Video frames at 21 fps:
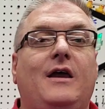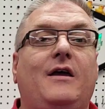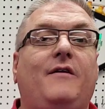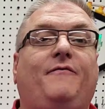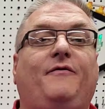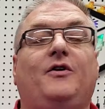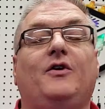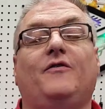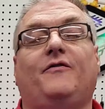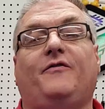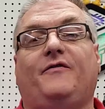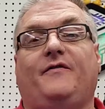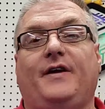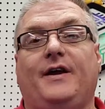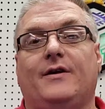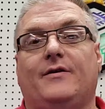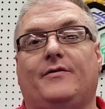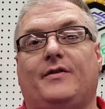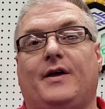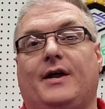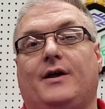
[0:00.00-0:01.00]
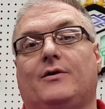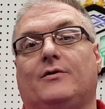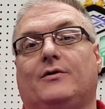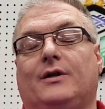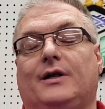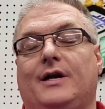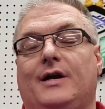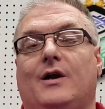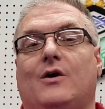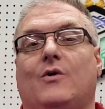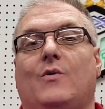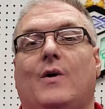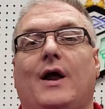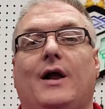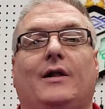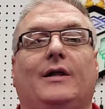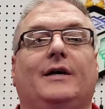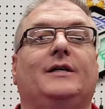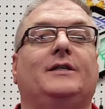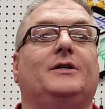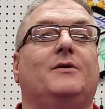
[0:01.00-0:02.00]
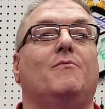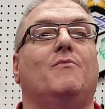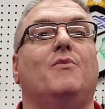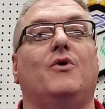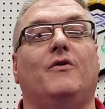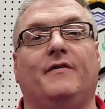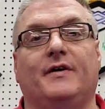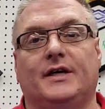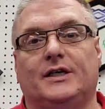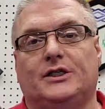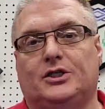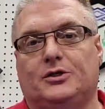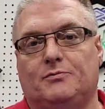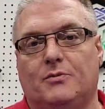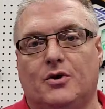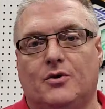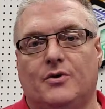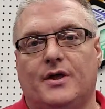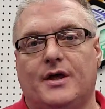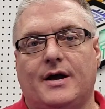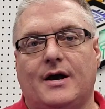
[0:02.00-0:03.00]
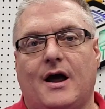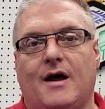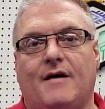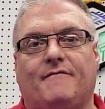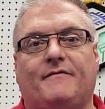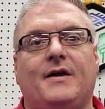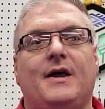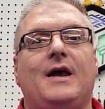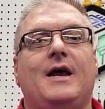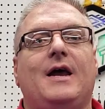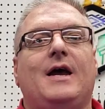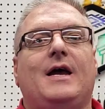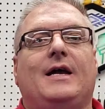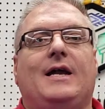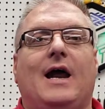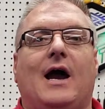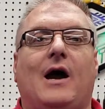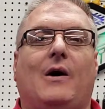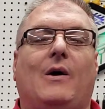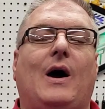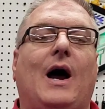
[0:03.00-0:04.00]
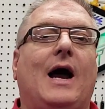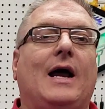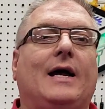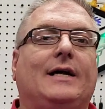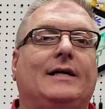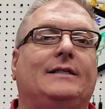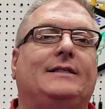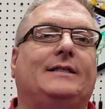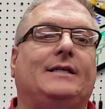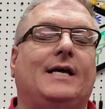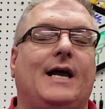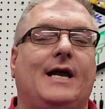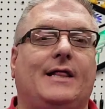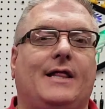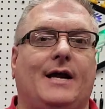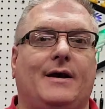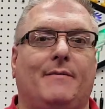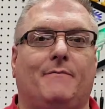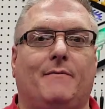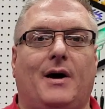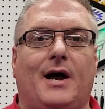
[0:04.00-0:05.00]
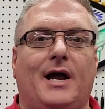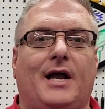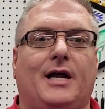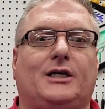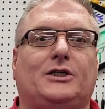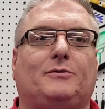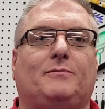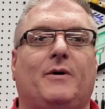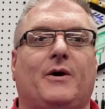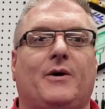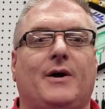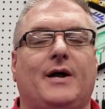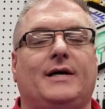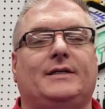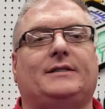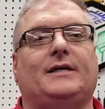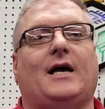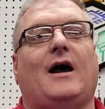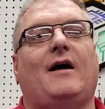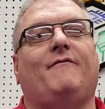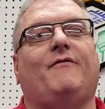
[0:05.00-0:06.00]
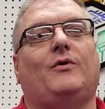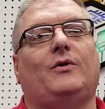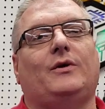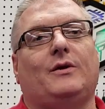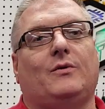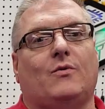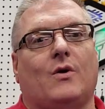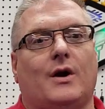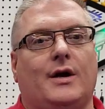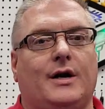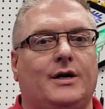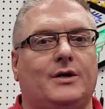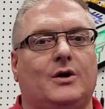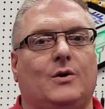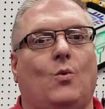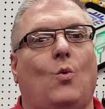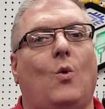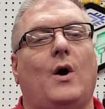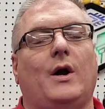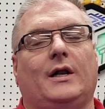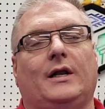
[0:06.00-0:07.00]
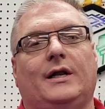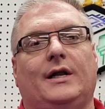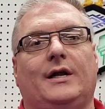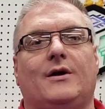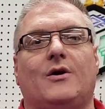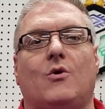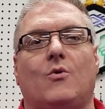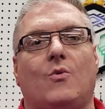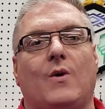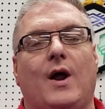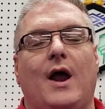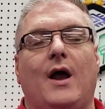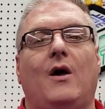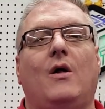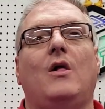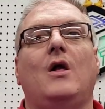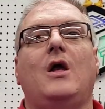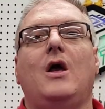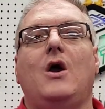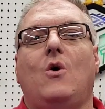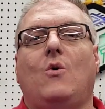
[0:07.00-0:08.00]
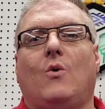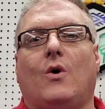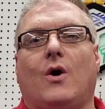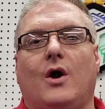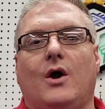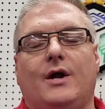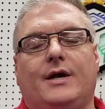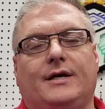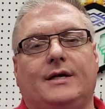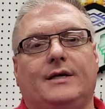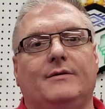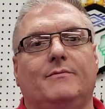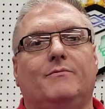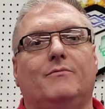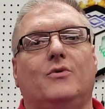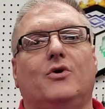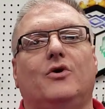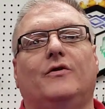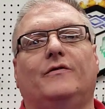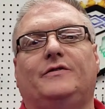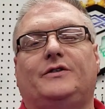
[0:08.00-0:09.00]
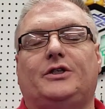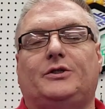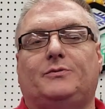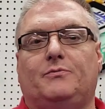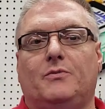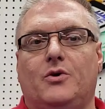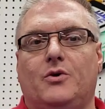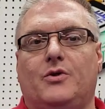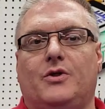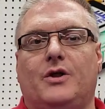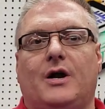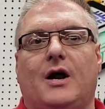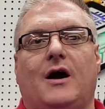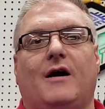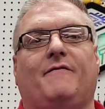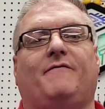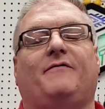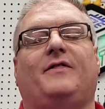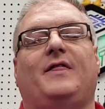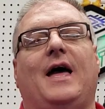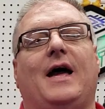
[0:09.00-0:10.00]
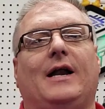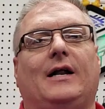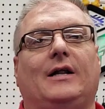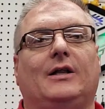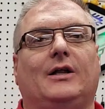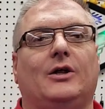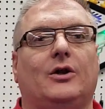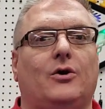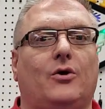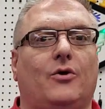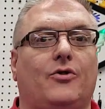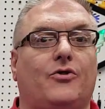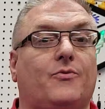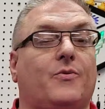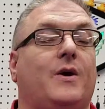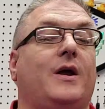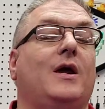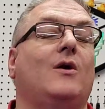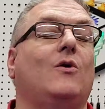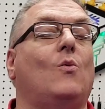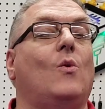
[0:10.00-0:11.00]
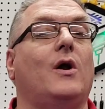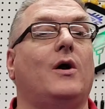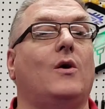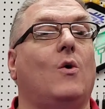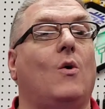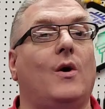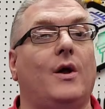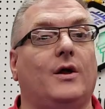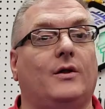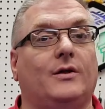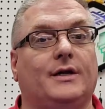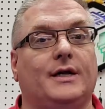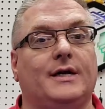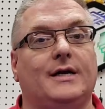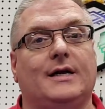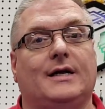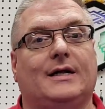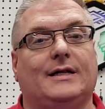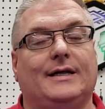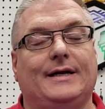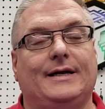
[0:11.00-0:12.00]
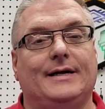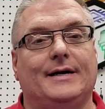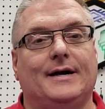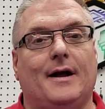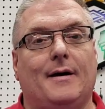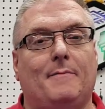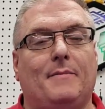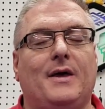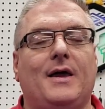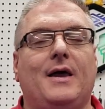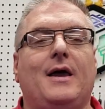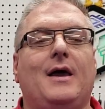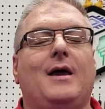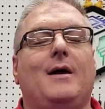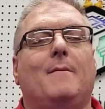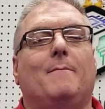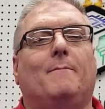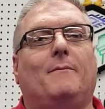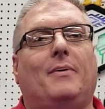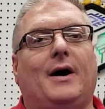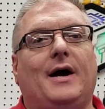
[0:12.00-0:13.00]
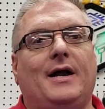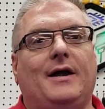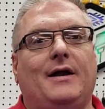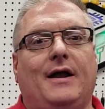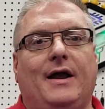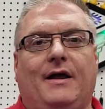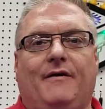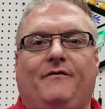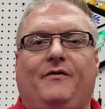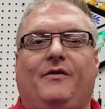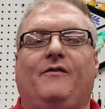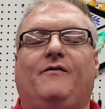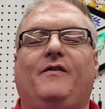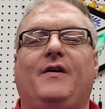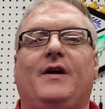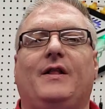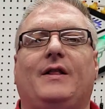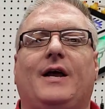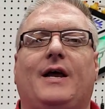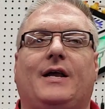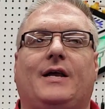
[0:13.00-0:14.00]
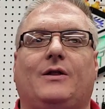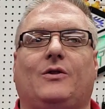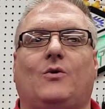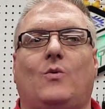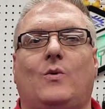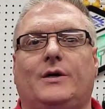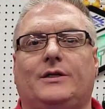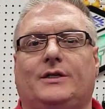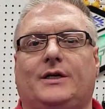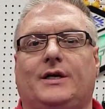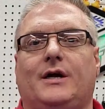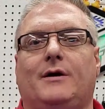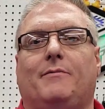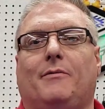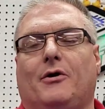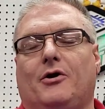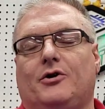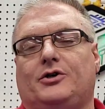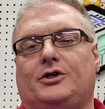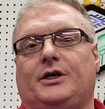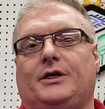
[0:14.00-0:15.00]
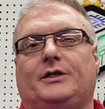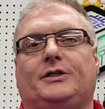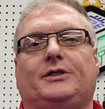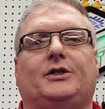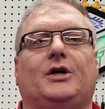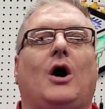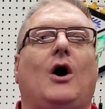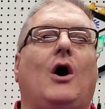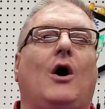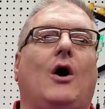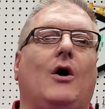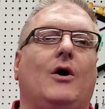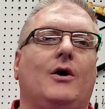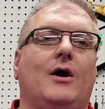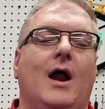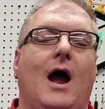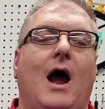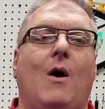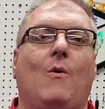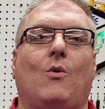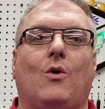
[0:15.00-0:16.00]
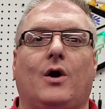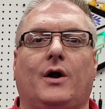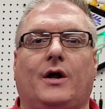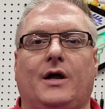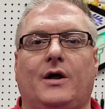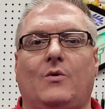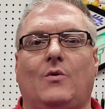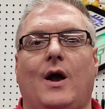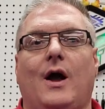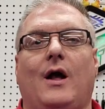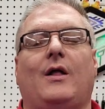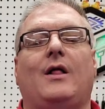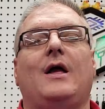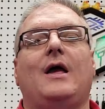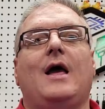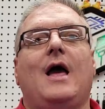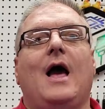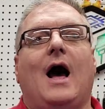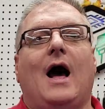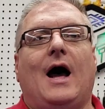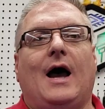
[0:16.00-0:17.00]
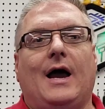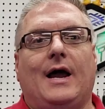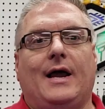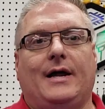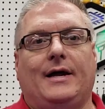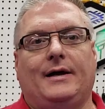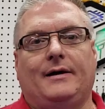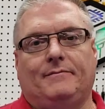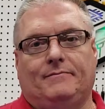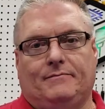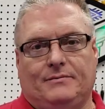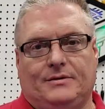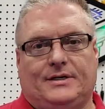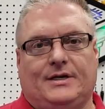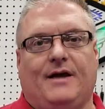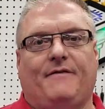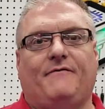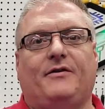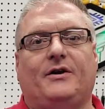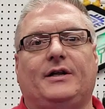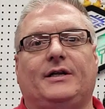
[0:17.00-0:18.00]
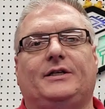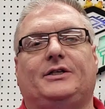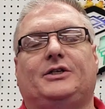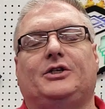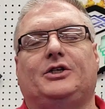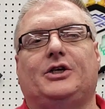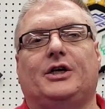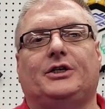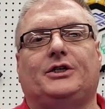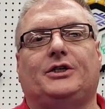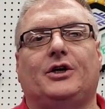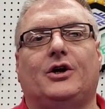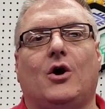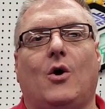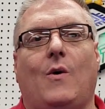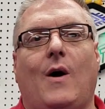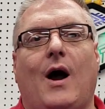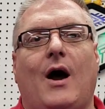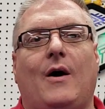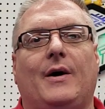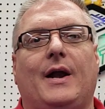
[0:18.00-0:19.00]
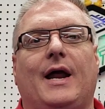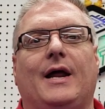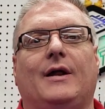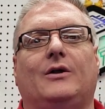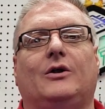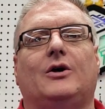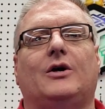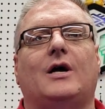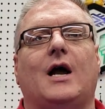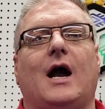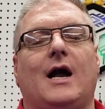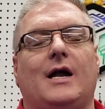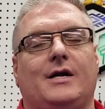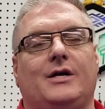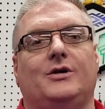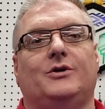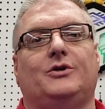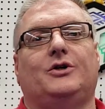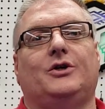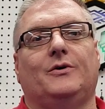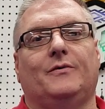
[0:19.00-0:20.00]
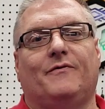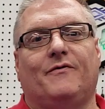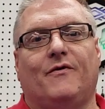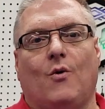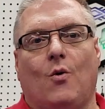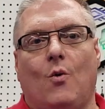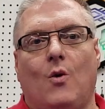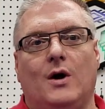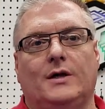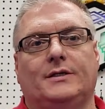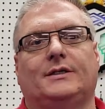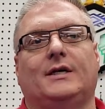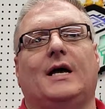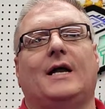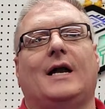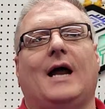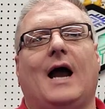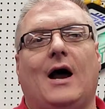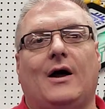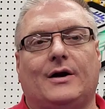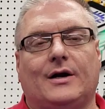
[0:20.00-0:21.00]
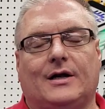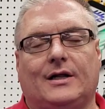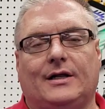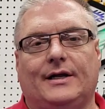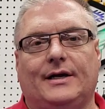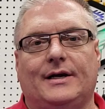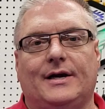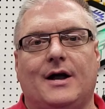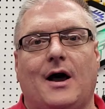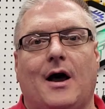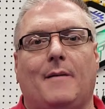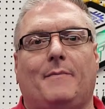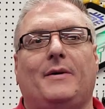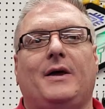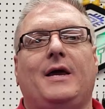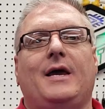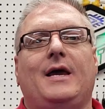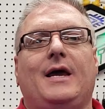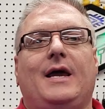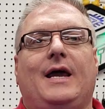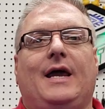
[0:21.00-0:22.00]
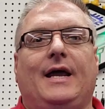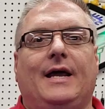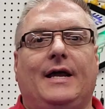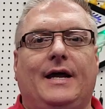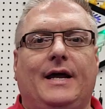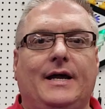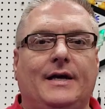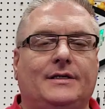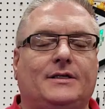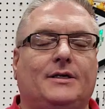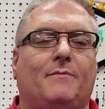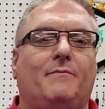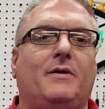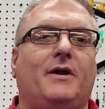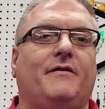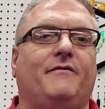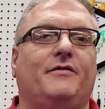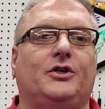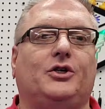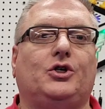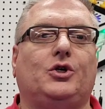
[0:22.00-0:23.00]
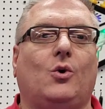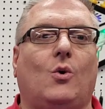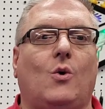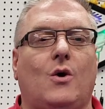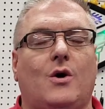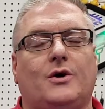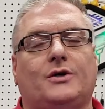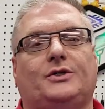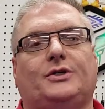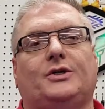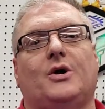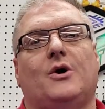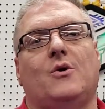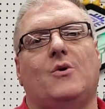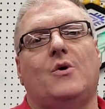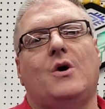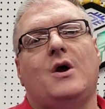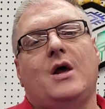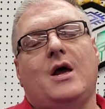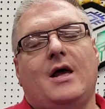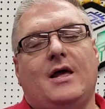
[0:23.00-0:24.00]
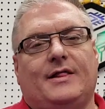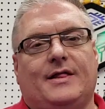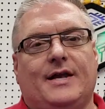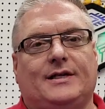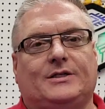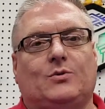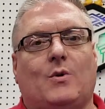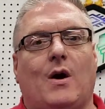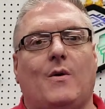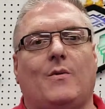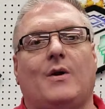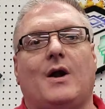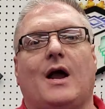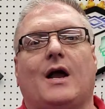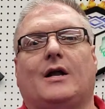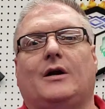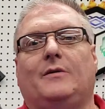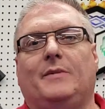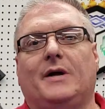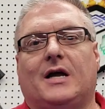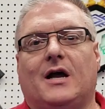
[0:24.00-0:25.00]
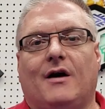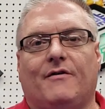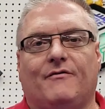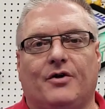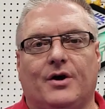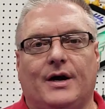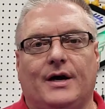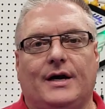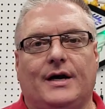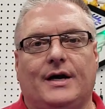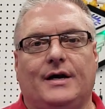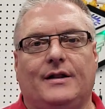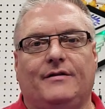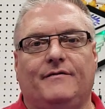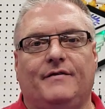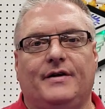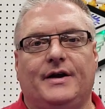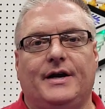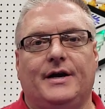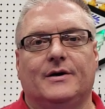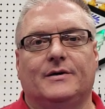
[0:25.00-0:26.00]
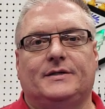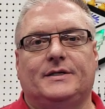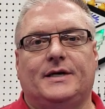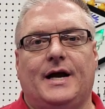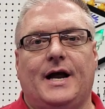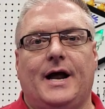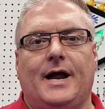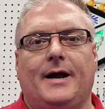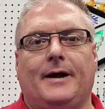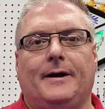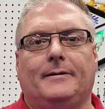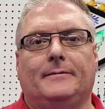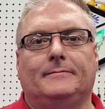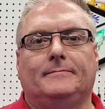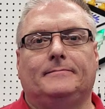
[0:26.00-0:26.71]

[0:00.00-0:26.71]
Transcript: if you feel that your linear rail isn't moving smooth enough. Now, I could say that in my experience, I've only run into one linear rail where it didn't move smooth enough that a little 3-in-1 oil didn't clean it up. But if you feel like the ones that you purchased are not working well, I definitely suggest you go out and look on YouTube for ones on how to clean it up. It is a bit of a chore, so that's why we're not going to be covering it in the video today.